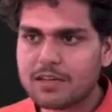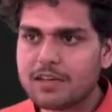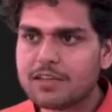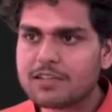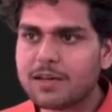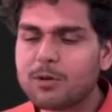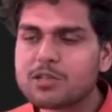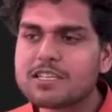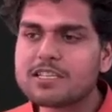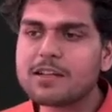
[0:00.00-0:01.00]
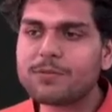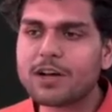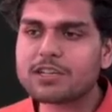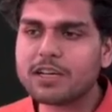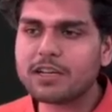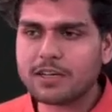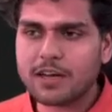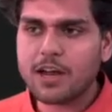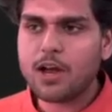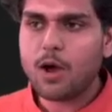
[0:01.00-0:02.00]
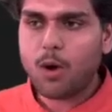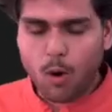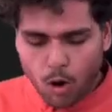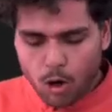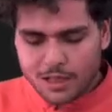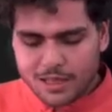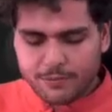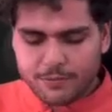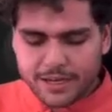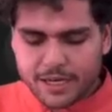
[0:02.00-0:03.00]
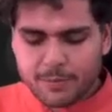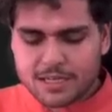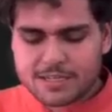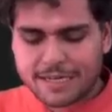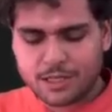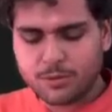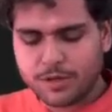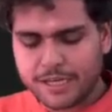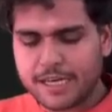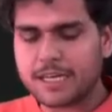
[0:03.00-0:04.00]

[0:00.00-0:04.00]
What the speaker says: suppose this is a function, all the variables that you create